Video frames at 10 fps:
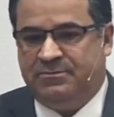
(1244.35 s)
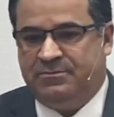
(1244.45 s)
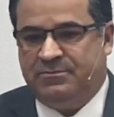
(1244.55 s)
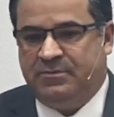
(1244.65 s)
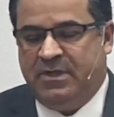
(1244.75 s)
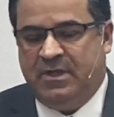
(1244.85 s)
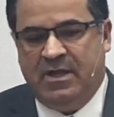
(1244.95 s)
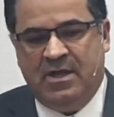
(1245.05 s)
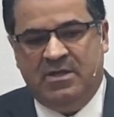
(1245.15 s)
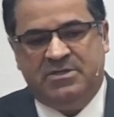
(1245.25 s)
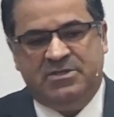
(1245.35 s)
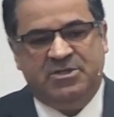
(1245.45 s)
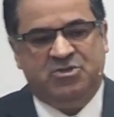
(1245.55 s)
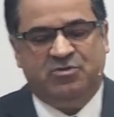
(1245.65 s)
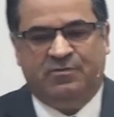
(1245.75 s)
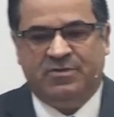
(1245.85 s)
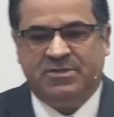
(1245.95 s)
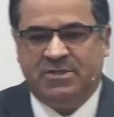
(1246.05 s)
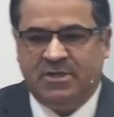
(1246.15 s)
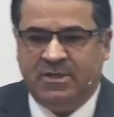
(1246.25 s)
with persisted with each one of
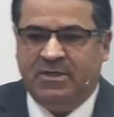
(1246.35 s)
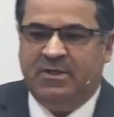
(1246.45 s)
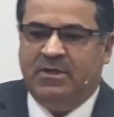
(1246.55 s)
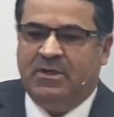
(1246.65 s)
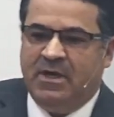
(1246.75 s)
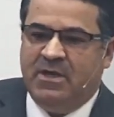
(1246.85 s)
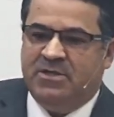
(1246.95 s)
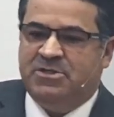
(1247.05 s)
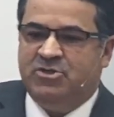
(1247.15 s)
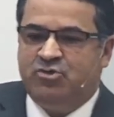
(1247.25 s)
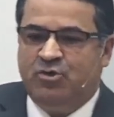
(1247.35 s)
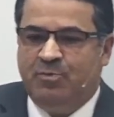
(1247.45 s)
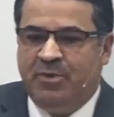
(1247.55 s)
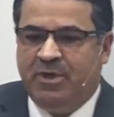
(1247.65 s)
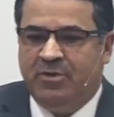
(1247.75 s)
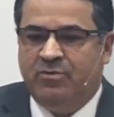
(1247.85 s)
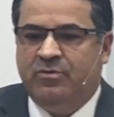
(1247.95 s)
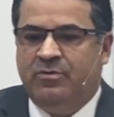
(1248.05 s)
us. He's persisting with you.